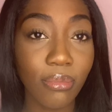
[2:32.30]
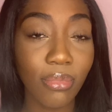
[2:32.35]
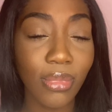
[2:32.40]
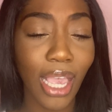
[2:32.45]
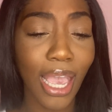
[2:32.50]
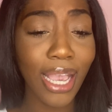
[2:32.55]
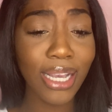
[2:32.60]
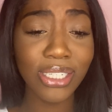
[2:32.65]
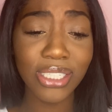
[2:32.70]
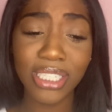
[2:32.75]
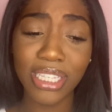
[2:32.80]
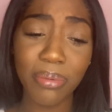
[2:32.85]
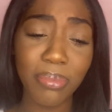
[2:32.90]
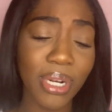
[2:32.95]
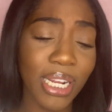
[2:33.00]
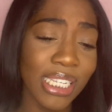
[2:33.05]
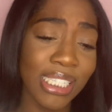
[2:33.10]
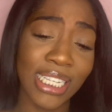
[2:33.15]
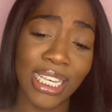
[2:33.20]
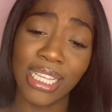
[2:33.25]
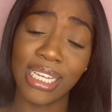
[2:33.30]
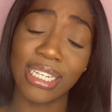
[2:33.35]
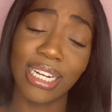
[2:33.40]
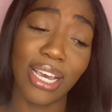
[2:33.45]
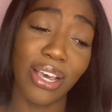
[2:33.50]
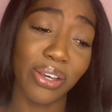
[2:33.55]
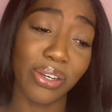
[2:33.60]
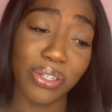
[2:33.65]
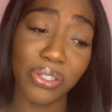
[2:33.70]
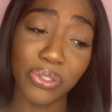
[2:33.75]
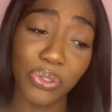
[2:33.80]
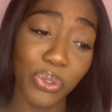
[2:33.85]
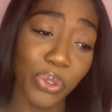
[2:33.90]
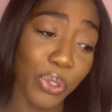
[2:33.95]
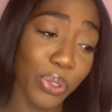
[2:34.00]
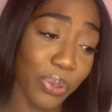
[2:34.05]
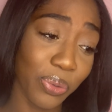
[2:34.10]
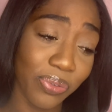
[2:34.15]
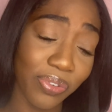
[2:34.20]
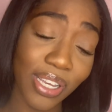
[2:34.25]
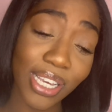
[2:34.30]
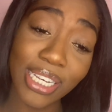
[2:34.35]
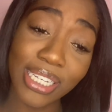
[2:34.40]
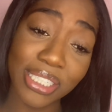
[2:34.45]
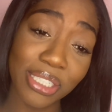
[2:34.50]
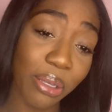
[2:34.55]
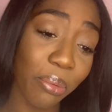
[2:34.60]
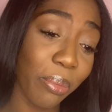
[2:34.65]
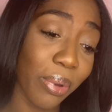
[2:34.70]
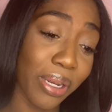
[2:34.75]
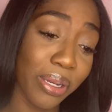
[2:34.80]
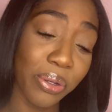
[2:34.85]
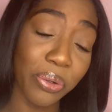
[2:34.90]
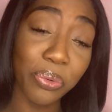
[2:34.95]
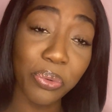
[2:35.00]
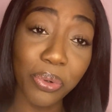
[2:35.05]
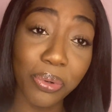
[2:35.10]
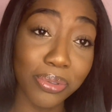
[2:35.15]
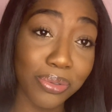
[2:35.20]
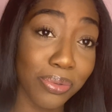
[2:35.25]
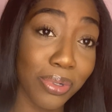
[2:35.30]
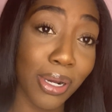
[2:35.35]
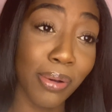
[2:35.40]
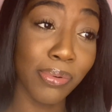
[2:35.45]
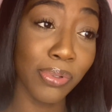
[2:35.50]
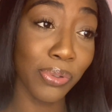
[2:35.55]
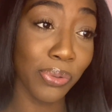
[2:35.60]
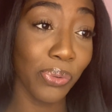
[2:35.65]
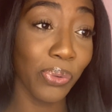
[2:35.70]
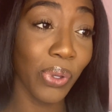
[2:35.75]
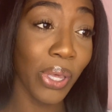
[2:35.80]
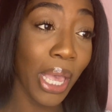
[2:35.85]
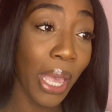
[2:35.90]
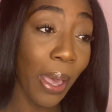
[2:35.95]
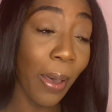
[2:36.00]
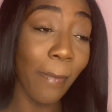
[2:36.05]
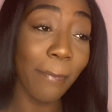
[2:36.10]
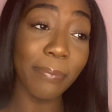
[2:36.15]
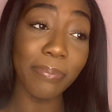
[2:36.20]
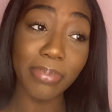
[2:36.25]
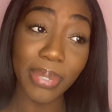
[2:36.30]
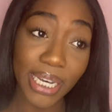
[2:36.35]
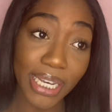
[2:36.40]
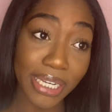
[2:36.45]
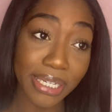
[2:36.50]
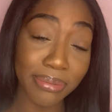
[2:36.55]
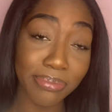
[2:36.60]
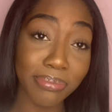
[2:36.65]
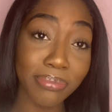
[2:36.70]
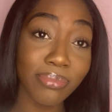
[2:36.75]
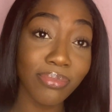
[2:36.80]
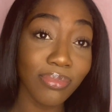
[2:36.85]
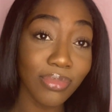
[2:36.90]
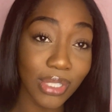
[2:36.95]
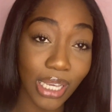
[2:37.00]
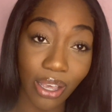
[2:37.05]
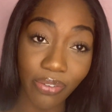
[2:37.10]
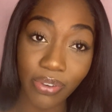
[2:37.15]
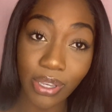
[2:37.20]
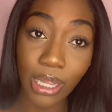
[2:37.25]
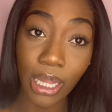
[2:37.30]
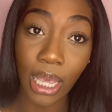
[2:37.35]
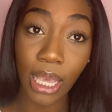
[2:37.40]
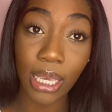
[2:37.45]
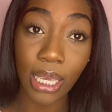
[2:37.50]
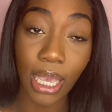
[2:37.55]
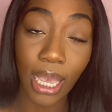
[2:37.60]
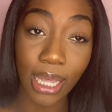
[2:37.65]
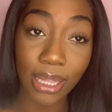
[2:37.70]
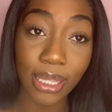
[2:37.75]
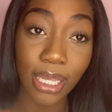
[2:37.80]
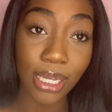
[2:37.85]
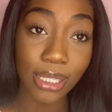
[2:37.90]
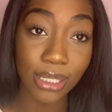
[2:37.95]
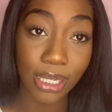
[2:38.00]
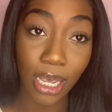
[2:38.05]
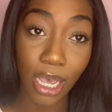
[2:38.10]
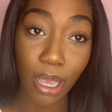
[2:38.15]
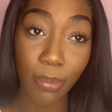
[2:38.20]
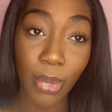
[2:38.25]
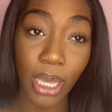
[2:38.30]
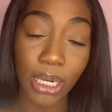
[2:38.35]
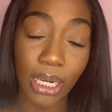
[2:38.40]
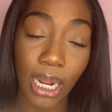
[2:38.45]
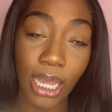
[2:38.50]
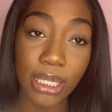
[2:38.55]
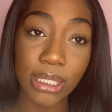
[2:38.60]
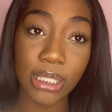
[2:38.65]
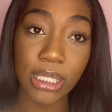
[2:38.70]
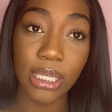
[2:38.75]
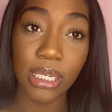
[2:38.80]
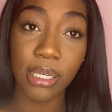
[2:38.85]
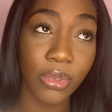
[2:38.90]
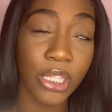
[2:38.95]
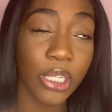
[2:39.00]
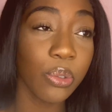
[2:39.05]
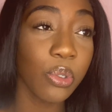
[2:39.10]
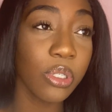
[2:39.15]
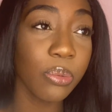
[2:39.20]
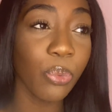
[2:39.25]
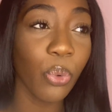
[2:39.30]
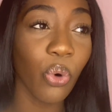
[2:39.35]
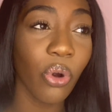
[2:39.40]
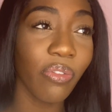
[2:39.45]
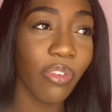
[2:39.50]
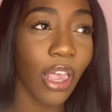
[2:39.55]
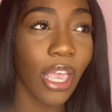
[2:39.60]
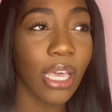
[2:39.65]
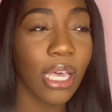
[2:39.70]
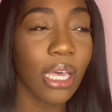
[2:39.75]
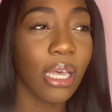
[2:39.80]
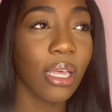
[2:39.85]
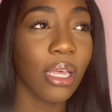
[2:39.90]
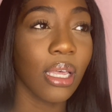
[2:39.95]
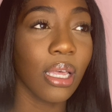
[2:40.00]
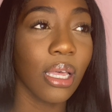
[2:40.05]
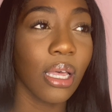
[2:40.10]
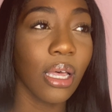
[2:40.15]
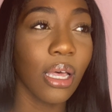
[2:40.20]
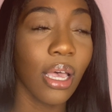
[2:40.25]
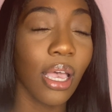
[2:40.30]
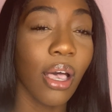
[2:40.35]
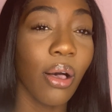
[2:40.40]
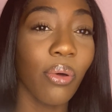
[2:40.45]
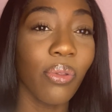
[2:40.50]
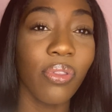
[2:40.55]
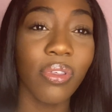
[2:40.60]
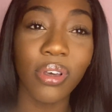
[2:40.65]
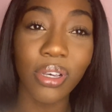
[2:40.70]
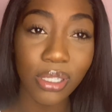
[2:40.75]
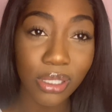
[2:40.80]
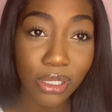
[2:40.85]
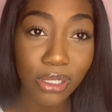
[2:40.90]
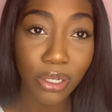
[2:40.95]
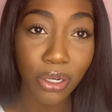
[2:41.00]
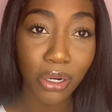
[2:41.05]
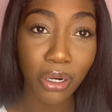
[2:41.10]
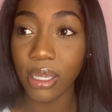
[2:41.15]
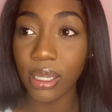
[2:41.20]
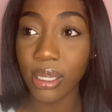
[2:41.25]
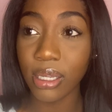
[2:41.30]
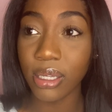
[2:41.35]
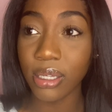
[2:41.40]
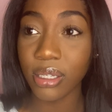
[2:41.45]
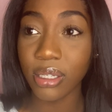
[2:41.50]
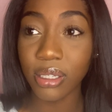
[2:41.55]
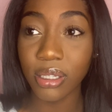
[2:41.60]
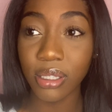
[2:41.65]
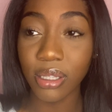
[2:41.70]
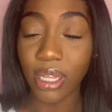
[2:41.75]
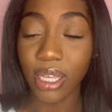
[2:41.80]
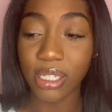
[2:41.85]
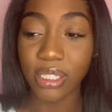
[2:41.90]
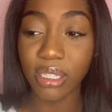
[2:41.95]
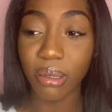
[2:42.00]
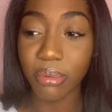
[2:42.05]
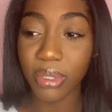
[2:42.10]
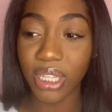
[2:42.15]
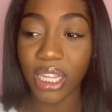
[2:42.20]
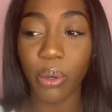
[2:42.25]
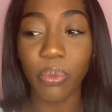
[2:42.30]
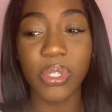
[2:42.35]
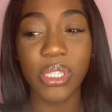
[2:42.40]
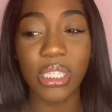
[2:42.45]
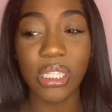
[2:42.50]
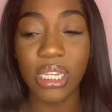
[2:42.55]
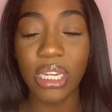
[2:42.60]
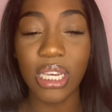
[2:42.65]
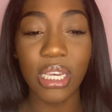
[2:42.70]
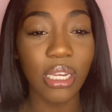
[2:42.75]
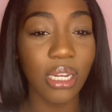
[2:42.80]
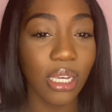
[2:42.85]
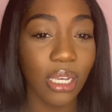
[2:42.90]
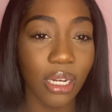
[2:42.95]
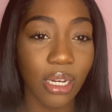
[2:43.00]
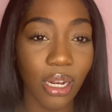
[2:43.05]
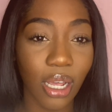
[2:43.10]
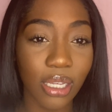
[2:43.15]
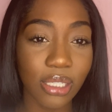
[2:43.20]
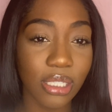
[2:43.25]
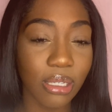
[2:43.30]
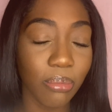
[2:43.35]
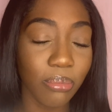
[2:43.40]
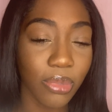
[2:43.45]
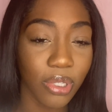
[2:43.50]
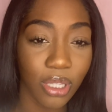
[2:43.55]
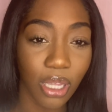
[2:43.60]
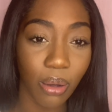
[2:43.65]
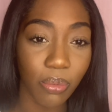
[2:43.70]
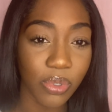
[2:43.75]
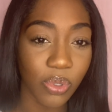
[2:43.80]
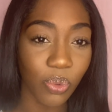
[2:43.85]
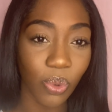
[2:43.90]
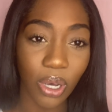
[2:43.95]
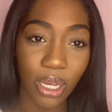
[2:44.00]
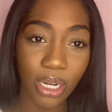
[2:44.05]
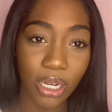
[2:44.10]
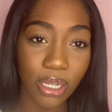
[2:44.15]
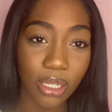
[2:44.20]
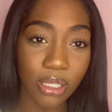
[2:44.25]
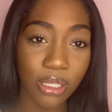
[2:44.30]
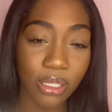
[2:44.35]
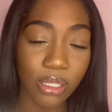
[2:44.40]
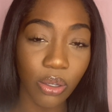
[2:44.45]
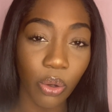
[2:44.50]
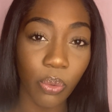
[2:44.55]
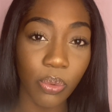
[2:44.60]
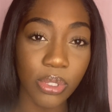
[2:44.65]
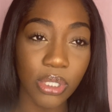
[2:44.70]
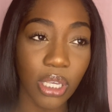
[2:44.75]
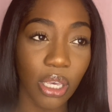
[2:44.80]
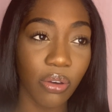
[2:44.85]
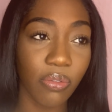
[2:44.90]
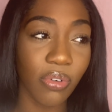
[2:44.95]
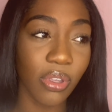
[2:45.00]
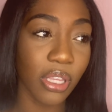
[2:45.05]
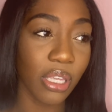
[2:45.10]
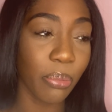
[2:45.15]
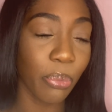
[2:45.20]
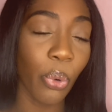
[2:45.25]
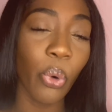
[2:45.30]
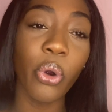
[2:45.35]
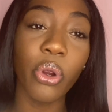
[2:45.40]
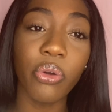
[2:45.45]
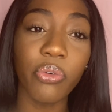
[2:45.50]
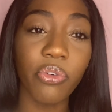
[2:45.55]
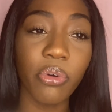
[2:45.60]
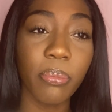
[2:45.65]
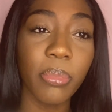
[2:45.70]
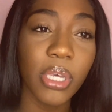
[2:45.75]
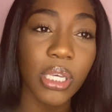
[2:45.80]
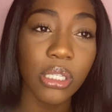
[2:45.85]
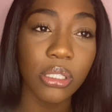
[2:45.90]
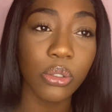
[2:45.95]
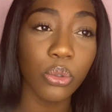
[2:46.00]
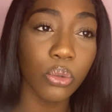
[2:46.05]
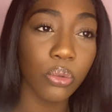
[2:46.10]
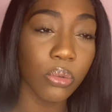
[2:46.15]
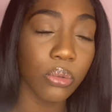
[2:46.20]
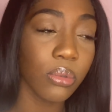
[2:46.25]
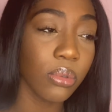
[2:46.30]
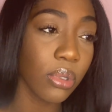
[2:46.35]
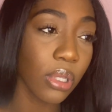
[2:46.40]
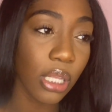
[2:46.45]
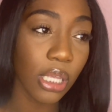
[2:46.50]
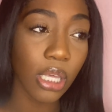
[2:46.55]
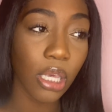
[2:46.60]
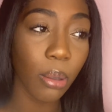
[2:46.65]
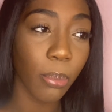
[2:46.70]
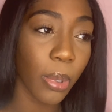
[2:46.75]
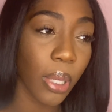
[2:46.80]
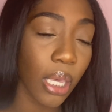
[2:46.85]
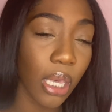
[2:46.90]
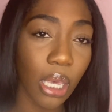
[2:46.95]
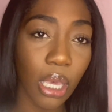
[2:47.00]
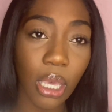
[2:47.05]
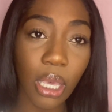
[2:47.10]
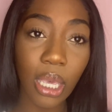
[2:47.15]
Actually, let me not say that now because, you know, if I get some money, who knows what I would do. But I feel like at that time, at 19, this was more of like a health concern, like something that was needed, not something that was wanted. So it was like really important for me to keep it